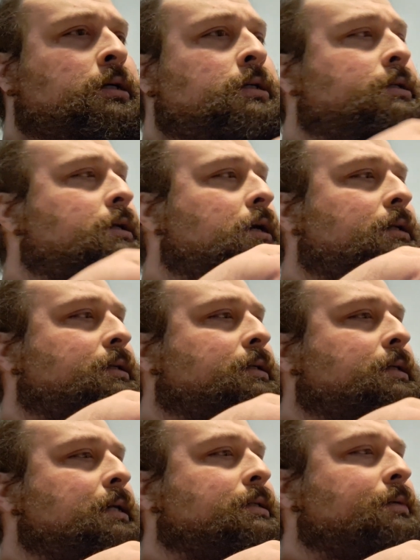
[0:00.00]
So I'll just
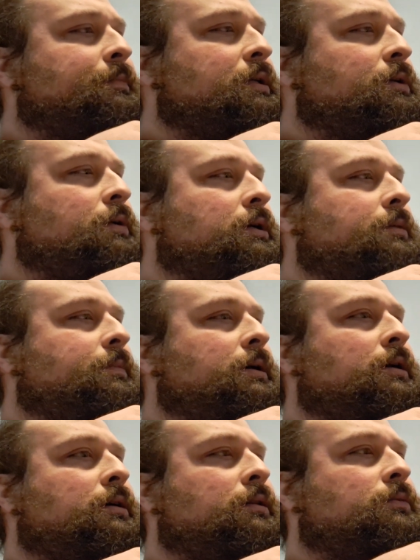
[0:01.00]
say something quick about
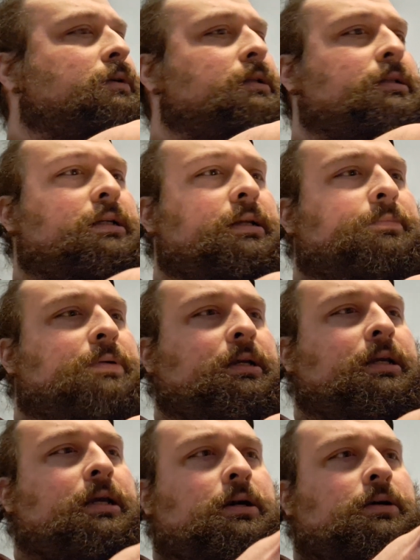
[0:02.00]
all the ones that I
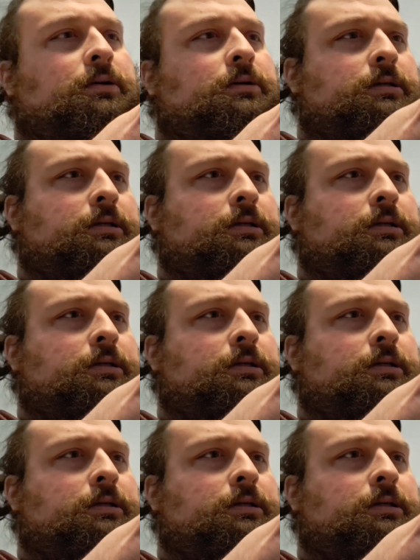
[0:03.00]
pick out.